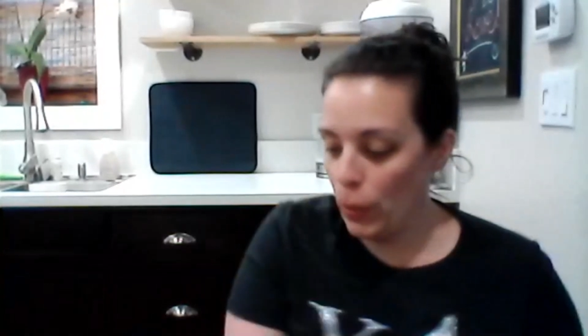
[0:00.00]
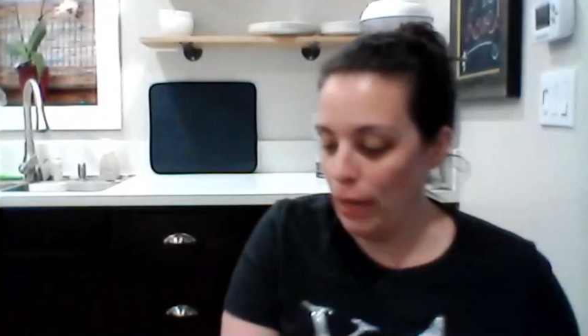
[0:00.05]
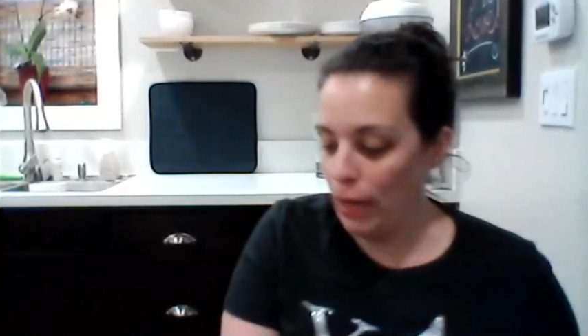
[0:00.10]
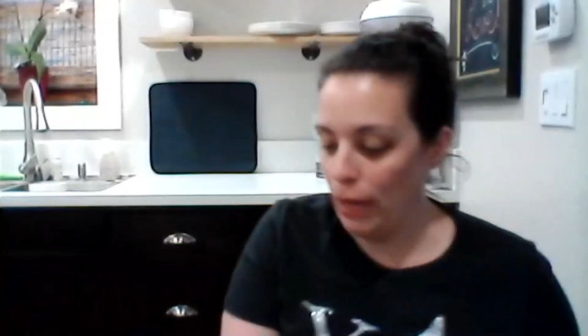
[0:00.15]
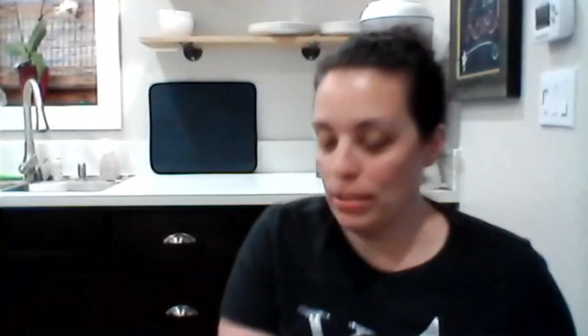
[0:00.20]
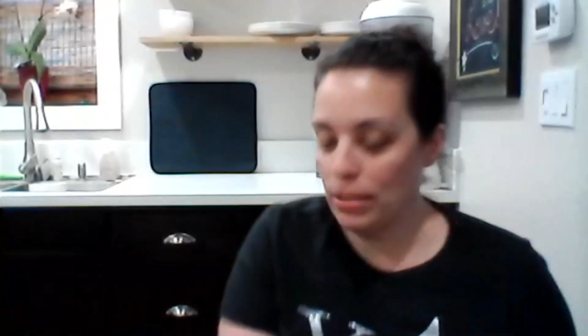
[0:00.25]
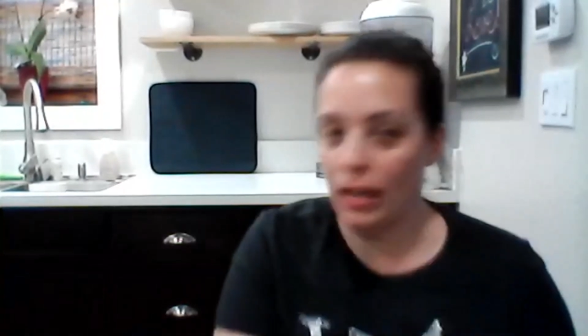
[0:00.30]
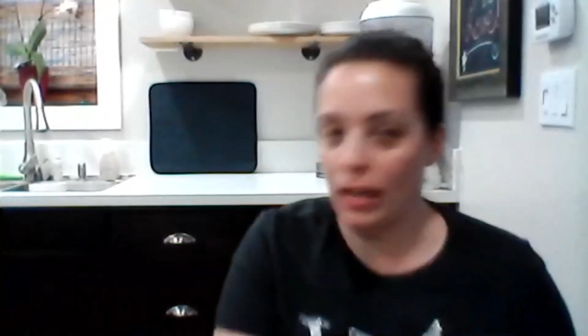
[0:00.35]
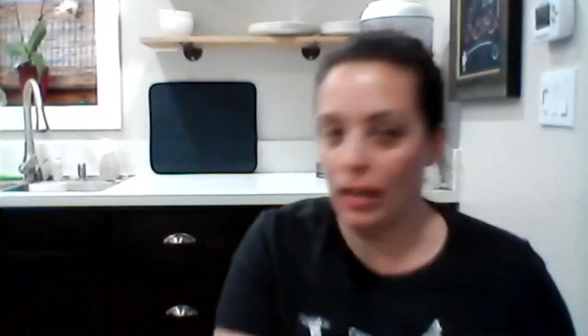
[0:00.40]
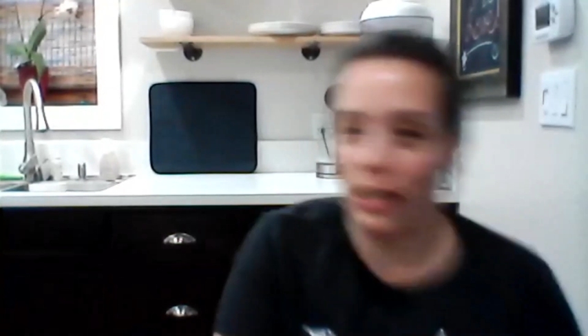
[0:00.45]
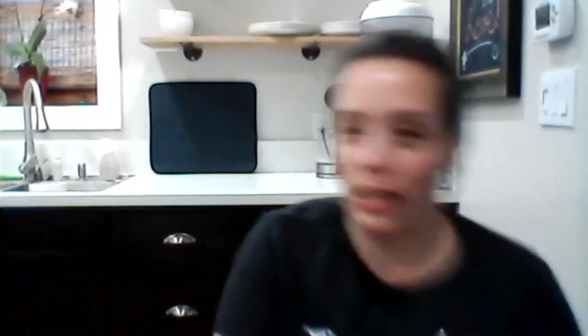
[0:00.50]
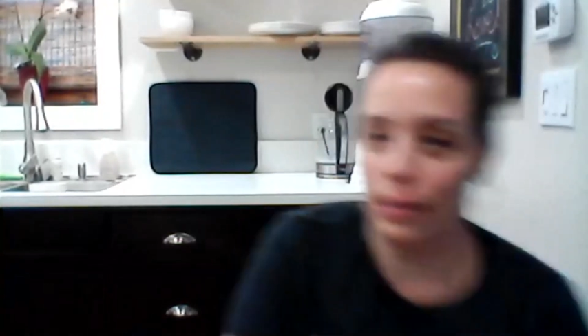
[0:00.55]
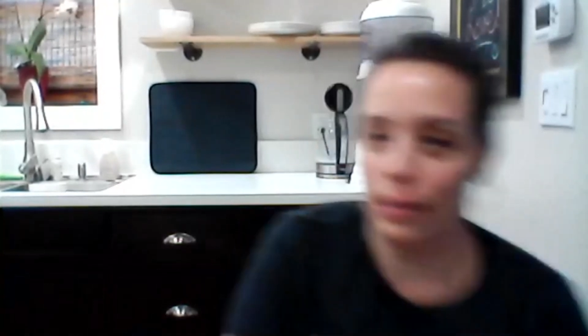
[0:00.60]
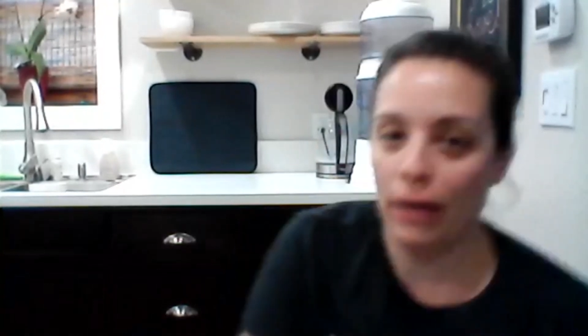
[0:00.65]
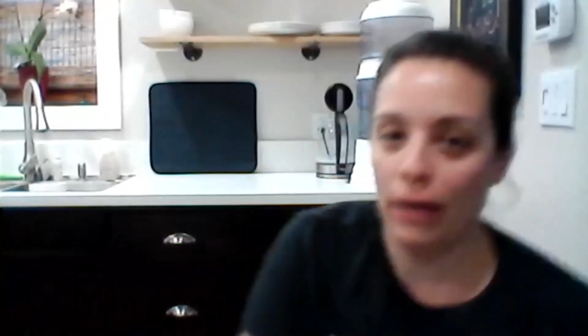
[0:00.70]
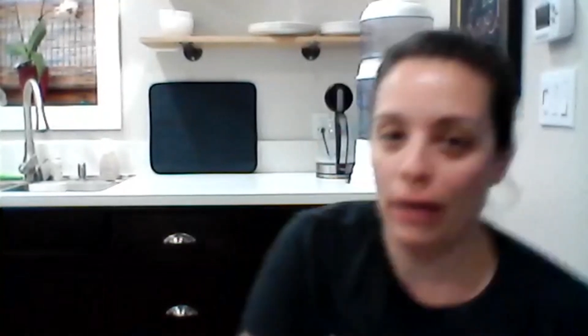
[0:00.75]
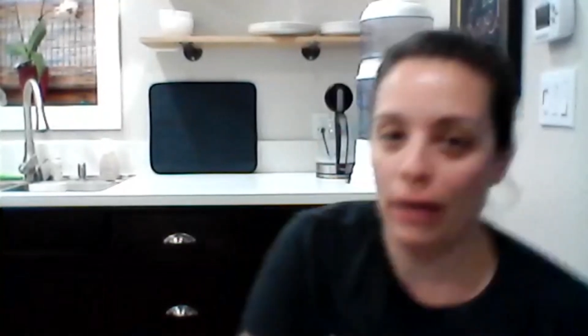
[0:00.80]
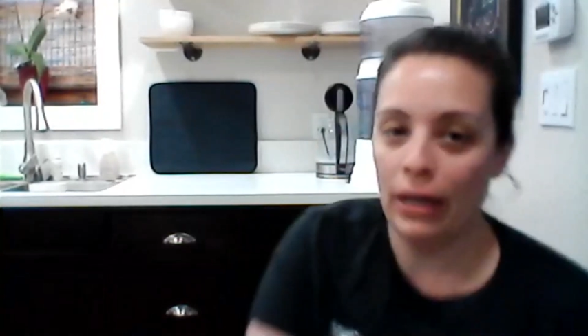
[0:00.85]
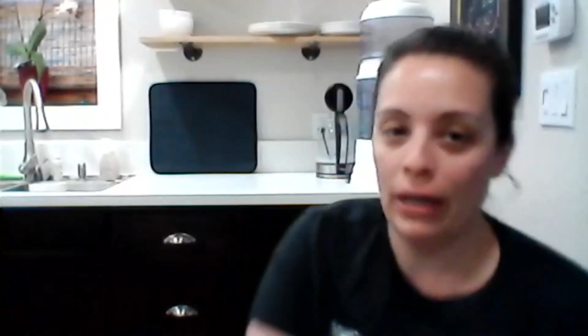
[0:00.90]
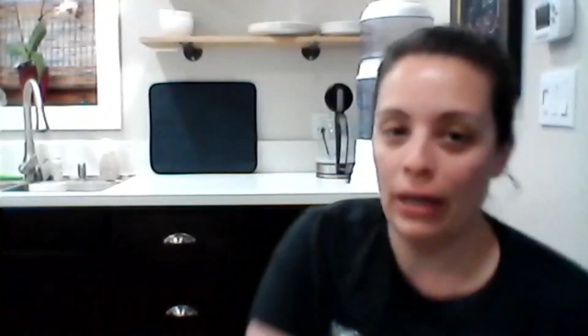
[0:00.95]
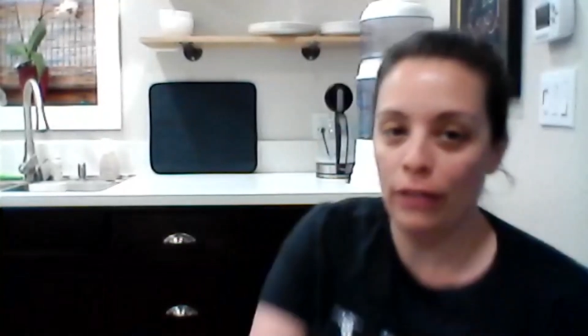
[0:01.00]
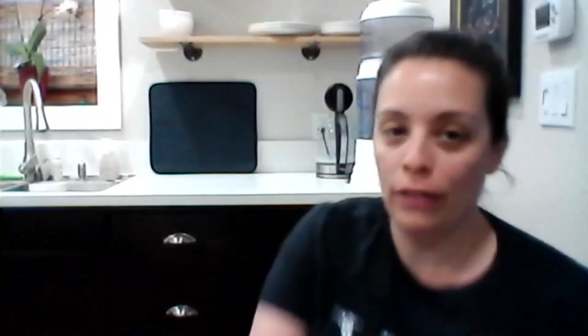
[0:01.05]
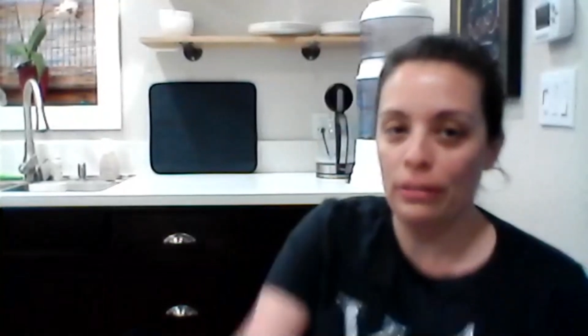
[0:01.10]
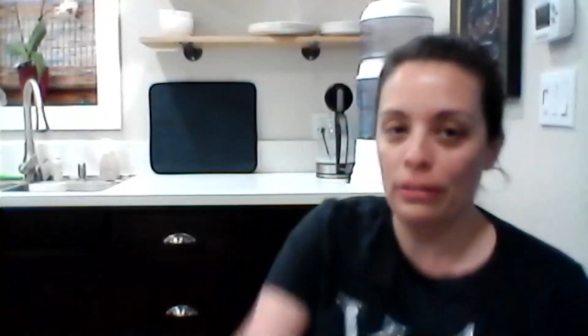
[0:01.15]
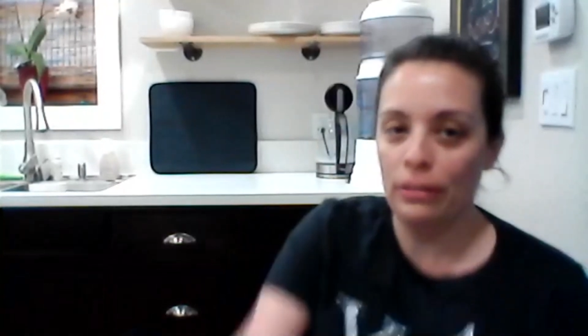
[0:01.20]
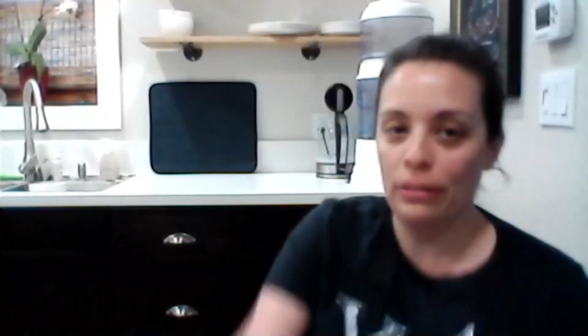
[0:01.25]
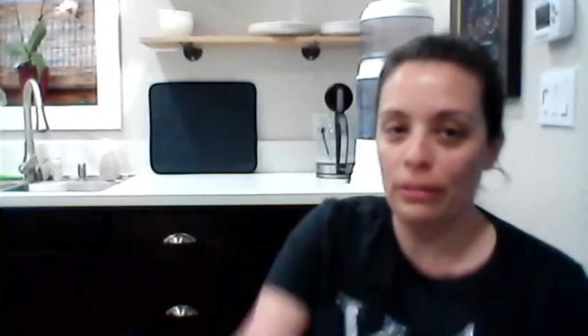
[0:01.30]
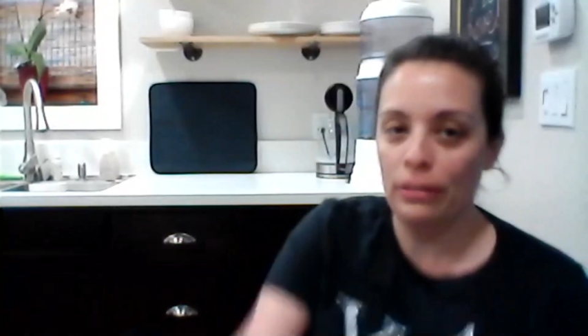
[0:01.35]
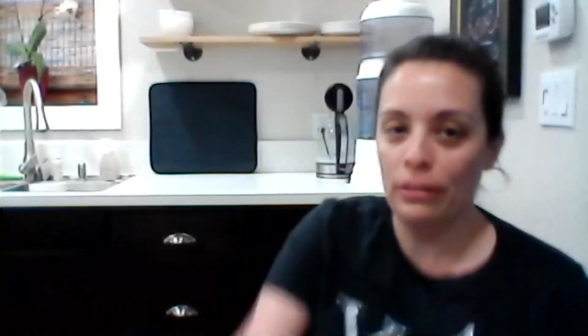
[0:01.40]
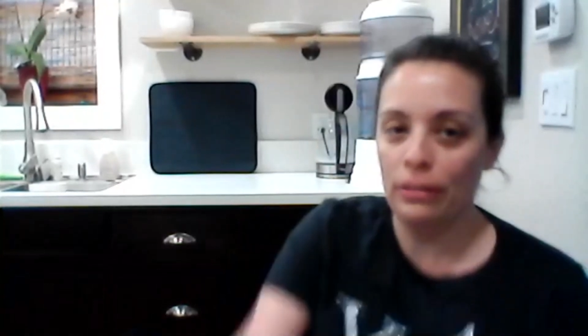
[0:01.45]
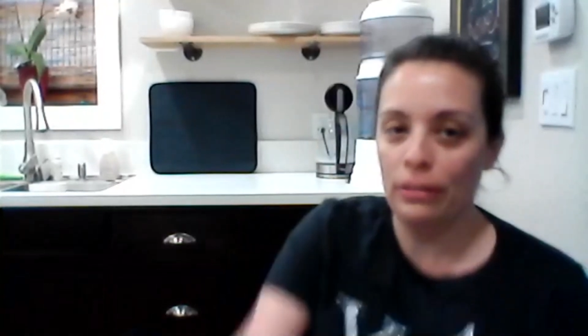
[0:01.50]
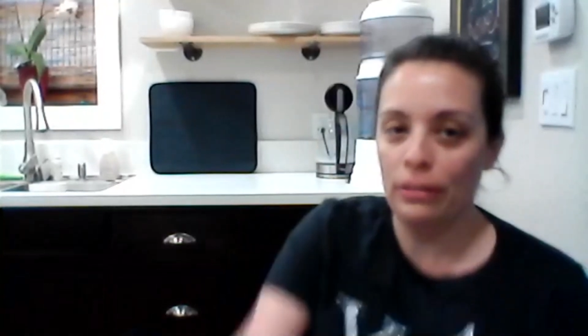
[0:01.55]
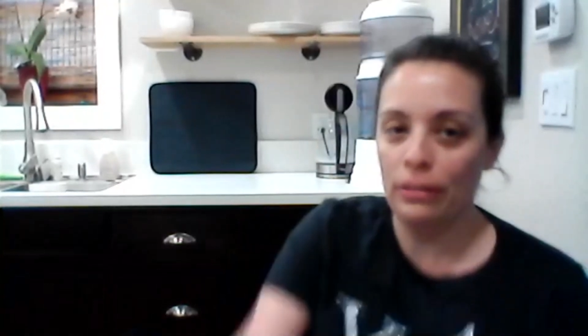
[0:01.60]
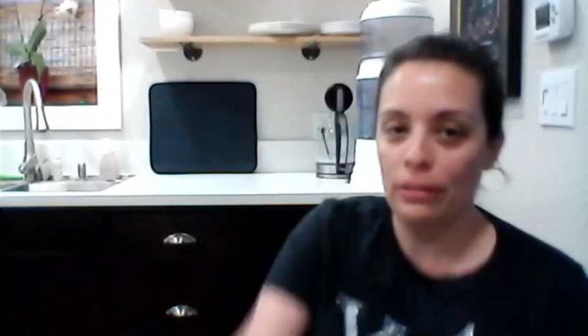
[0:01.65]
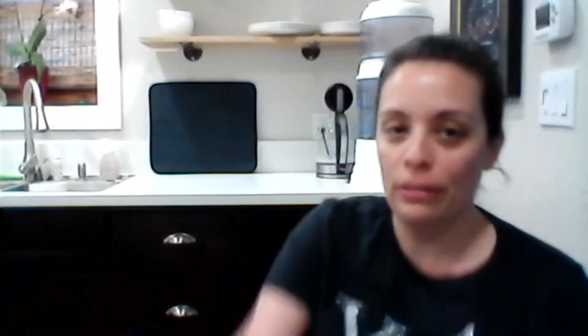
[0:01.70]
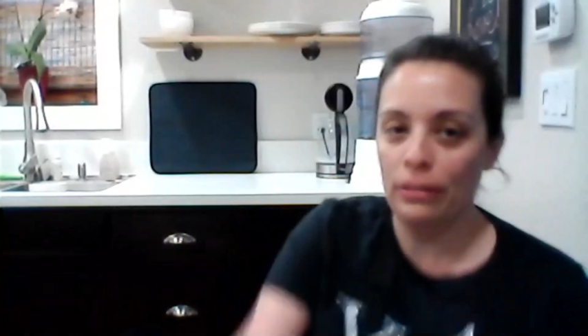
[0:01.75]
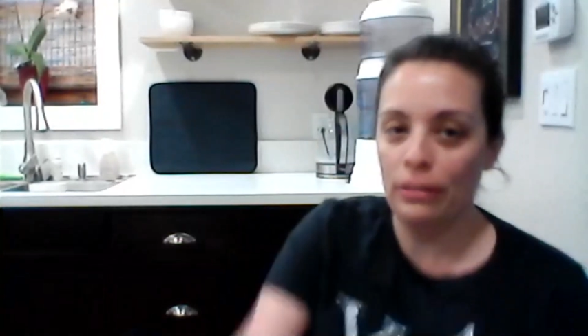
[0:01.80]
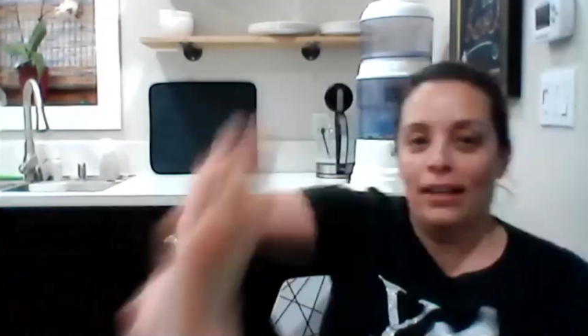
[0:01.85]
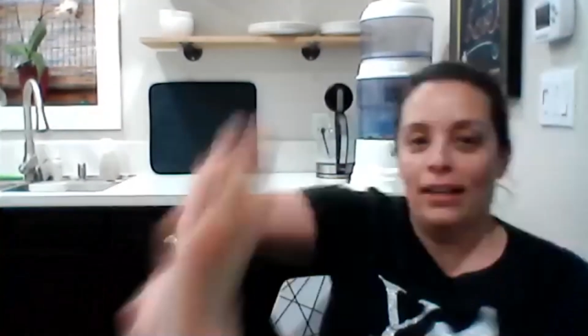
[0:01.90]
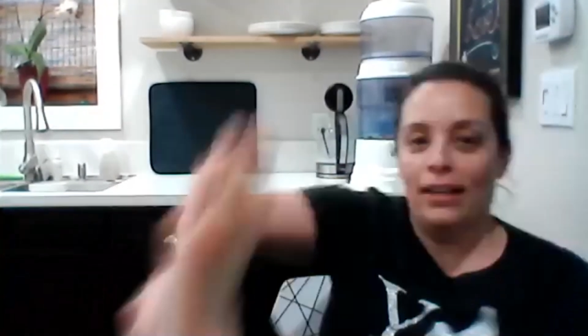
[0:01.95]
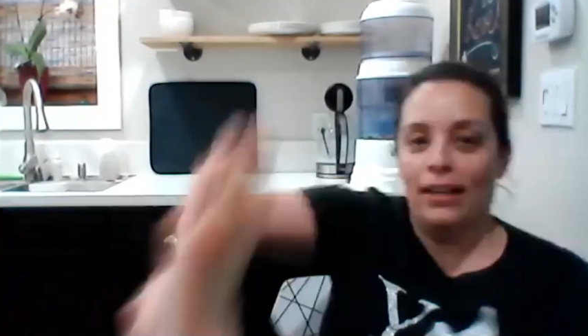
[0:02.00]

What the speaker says: talking about and you need to see it on a